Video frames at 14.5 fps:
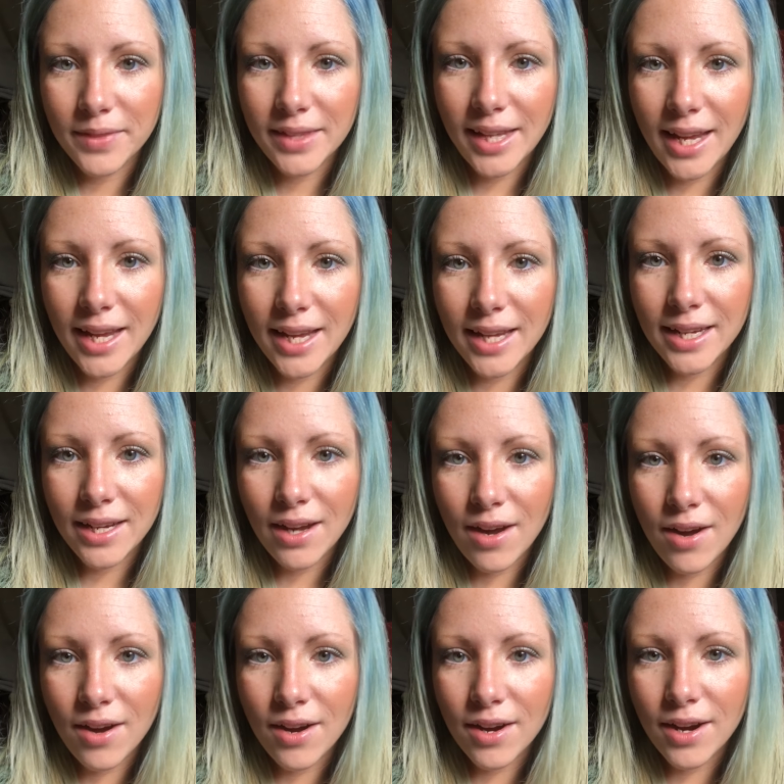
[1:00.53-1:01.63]
they
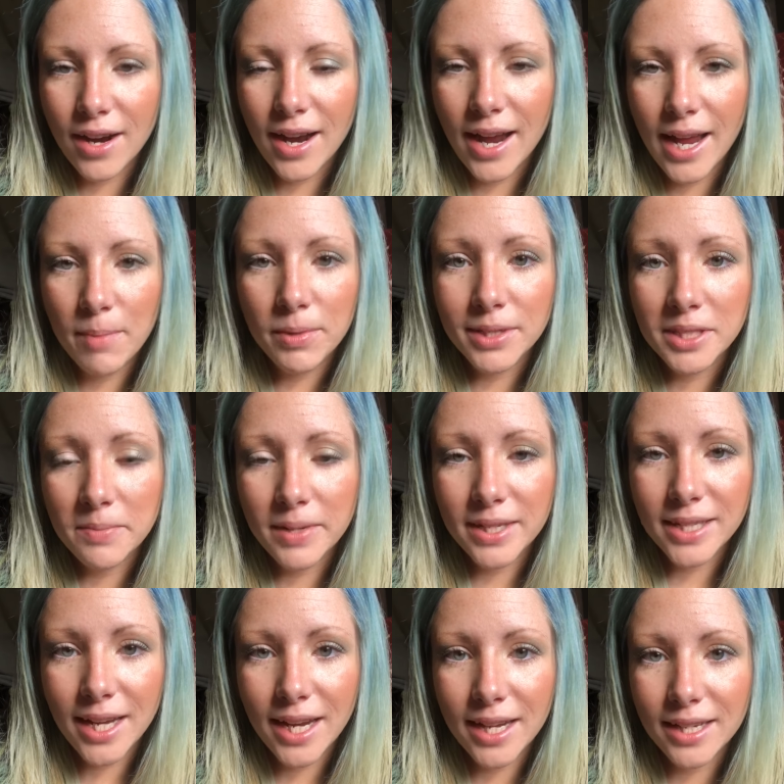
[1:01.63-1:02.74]
are able to be
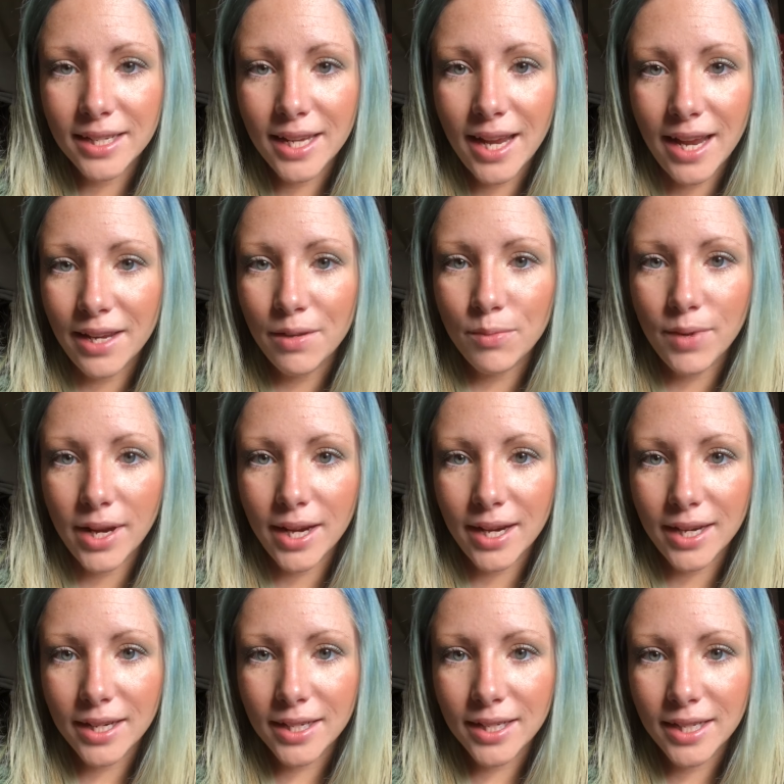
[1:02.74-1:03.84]
done
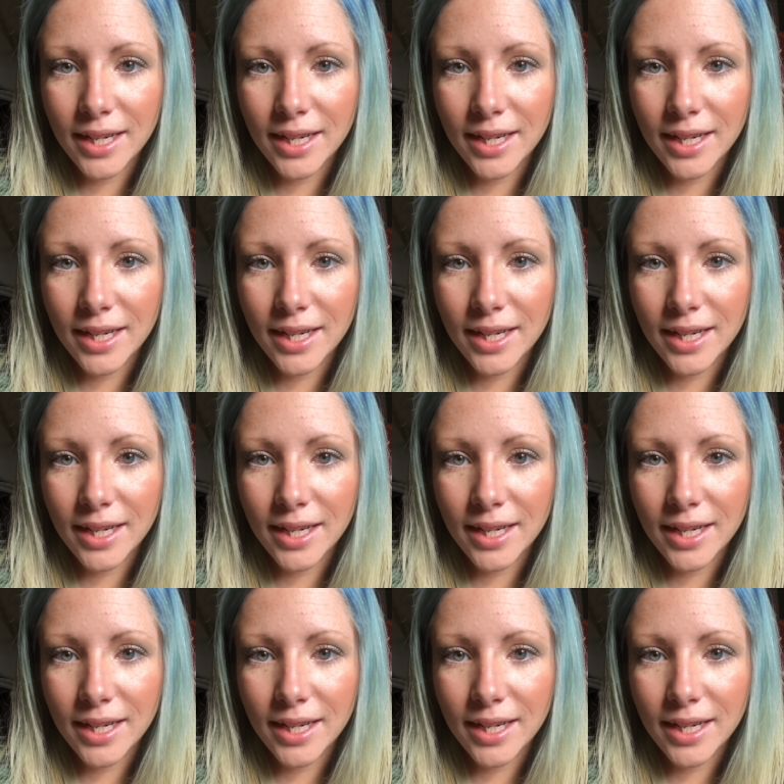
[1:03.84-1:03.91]
anywhere,